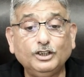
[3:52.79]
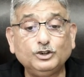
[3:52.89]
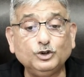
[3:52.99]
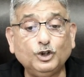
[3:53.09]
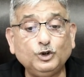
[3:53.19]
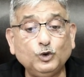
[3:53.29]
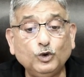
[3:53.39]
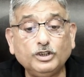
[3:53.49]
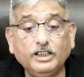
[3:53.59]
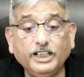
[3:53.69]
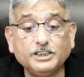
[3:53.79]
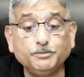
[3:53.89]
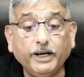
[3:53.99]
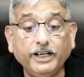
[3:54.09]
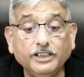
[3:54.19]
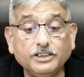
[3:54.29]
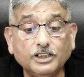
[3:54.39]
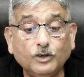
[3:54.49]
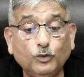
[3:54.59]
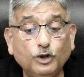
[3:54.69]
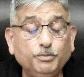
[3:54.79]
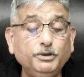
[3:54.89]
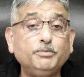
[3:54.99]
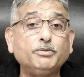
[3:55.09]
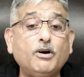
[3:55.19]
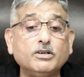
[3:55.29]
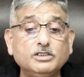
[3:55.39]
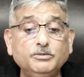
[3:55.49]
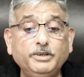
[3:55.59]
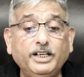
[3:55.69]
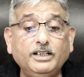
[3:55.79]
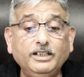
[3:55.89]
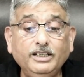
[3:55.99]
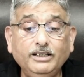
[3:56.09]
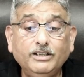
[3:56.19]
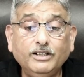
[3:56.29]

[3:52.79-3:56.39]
So your total expenditure would be approximately